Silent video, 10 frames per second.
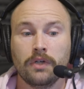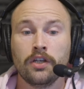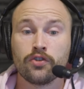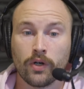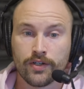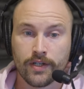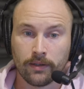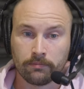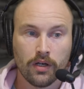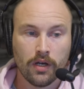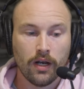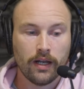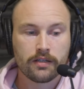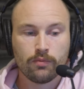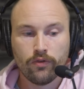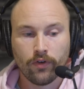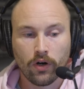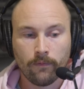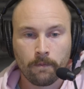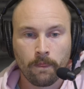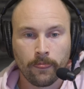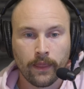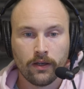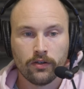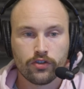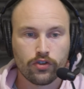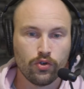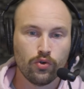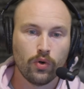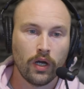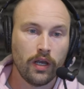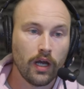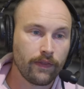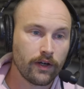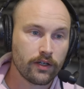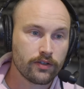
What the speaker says: Interesting. Let's move on to another